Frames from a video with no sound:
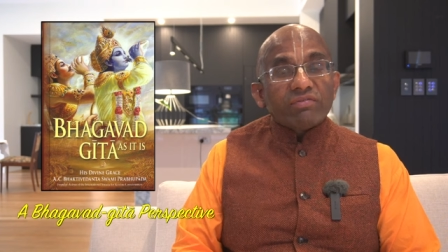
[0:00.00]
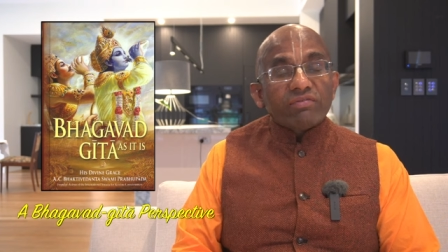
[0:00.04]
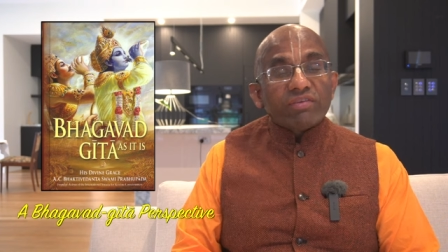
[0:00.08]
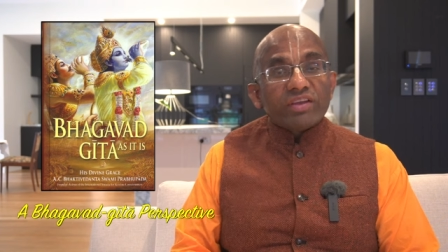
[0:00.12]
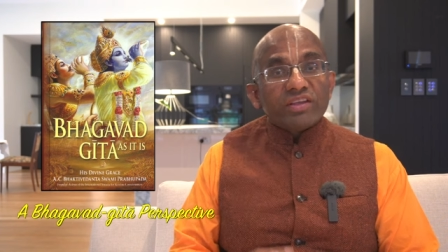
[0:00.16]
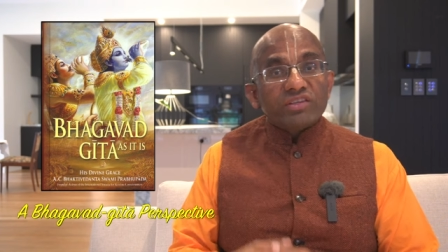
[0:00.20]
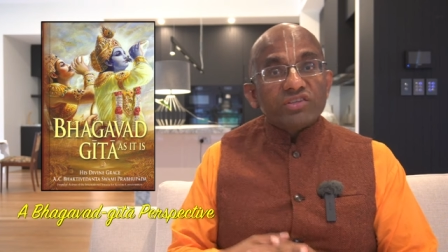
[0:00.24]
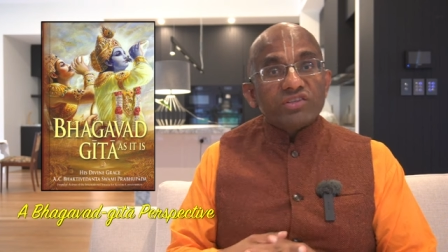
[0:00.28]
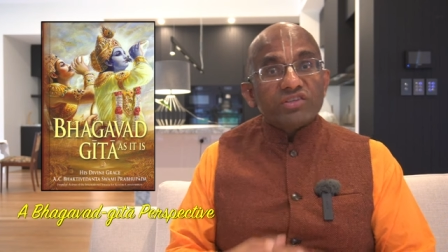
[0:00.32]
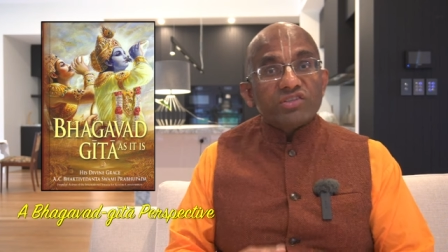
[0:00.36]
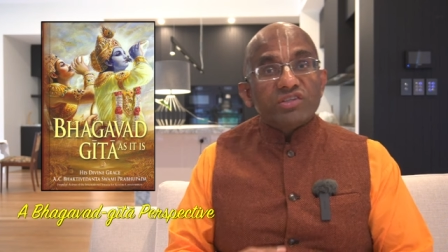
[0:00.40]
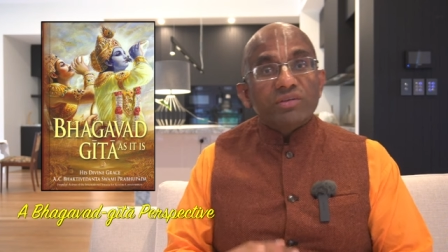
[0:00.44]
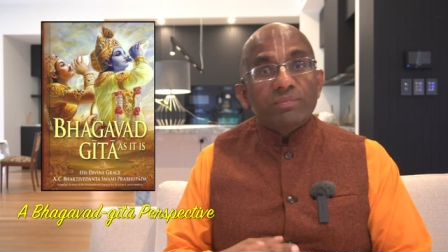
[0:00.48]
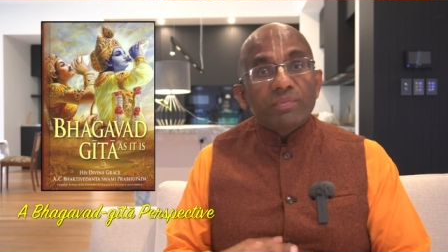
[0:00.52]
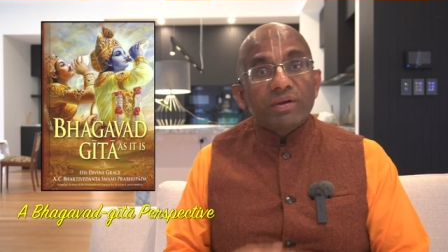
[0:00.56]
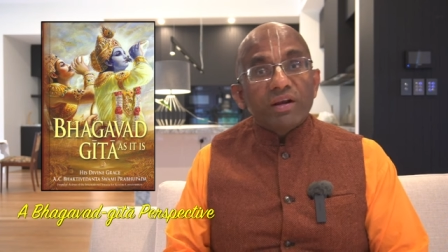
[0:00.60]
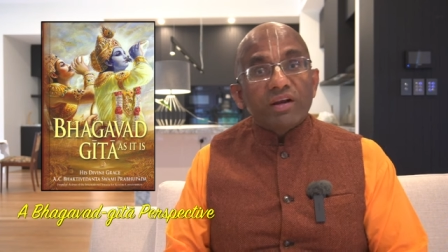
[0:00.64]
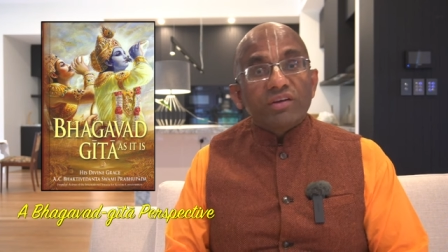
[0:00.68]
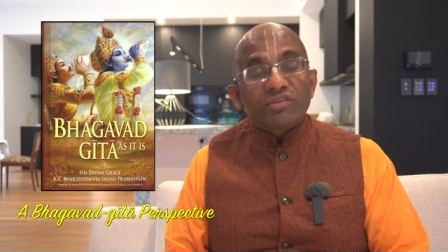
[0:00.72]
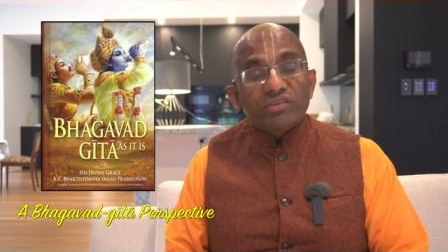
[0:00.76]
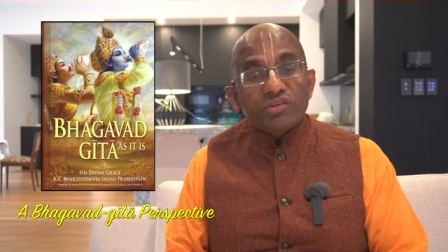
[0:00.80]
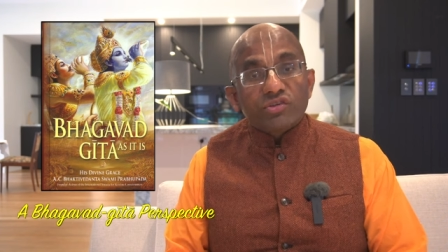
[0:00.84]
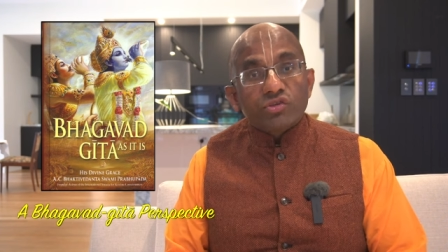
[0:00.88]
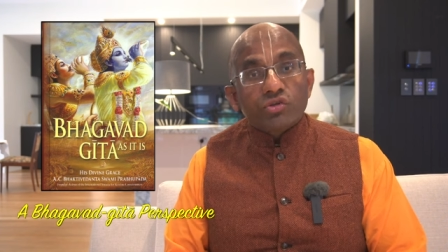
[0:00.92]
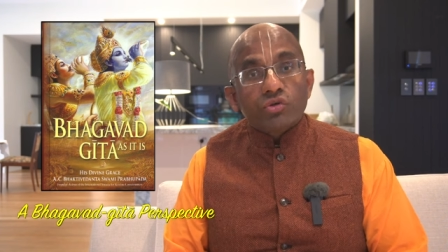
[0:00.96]
faced a
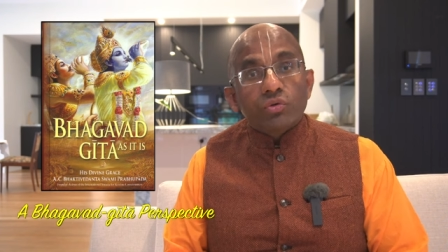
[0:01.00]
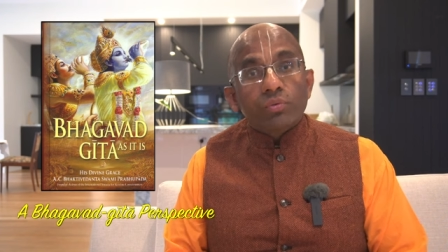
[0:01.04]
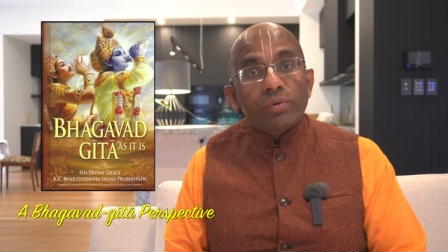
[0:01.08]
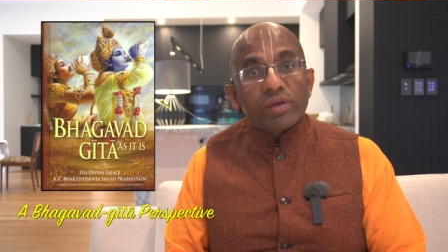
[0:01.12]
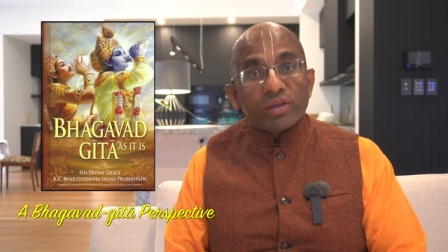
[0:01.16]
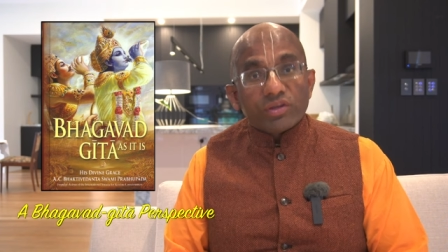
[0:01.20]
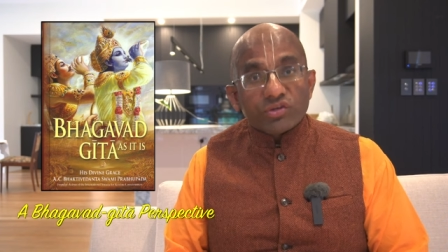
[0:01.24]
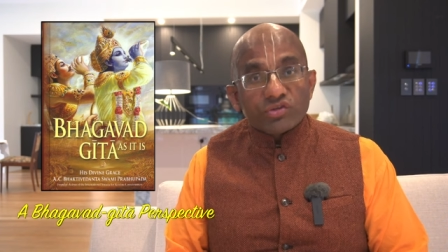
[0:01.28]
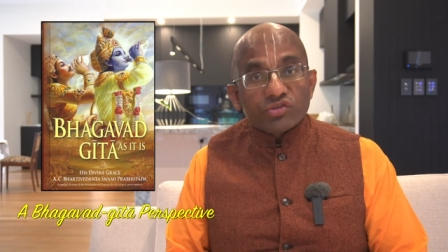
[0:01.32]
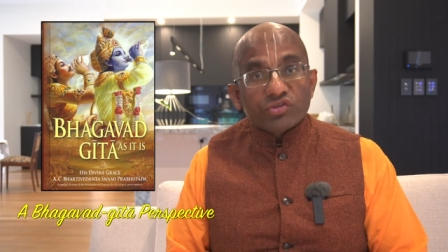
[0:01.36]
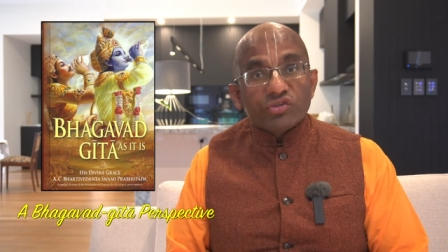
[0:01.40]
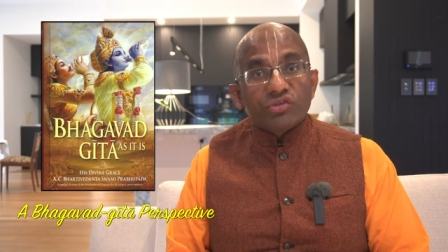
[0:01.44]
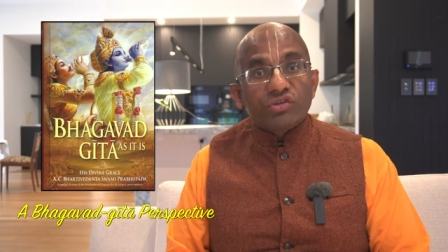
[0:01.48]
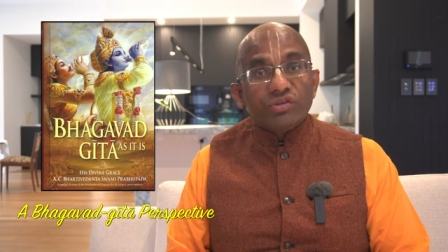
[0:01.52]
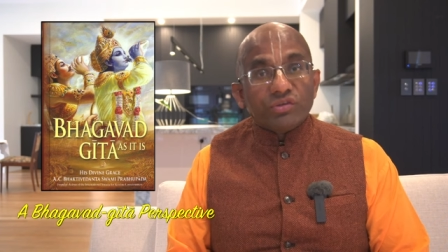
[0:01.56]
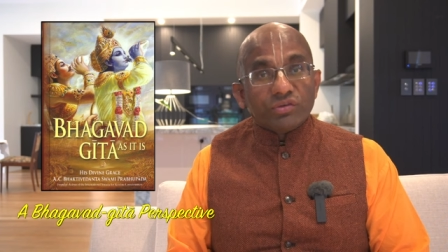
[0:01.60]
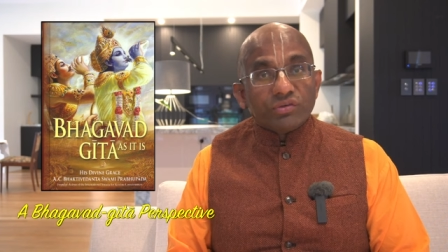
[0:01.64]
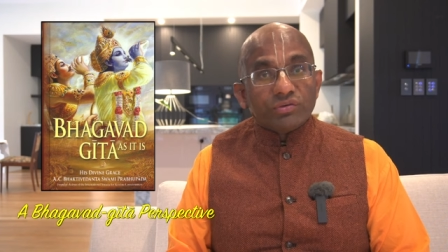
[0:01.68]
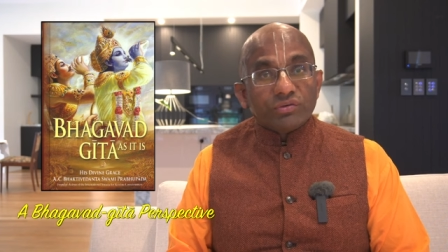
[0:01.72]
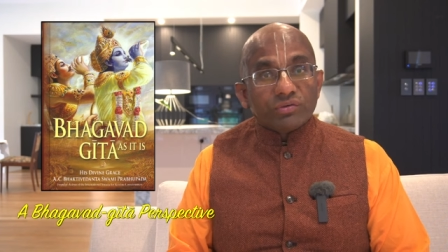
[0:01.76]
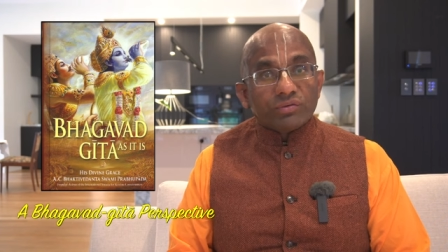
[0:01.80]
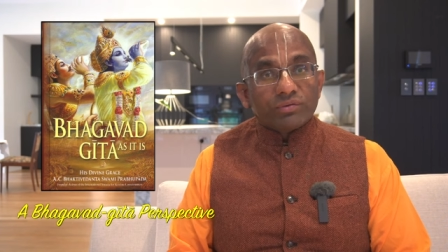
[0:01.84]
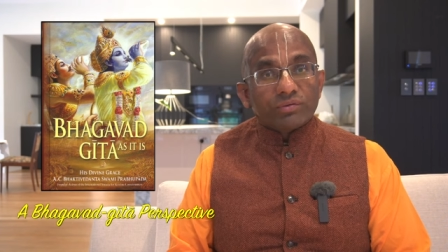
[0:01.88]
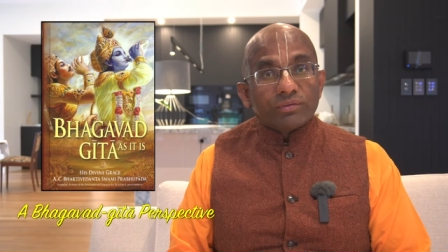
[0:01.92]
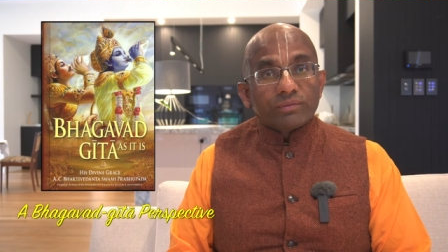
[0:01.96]
similar situation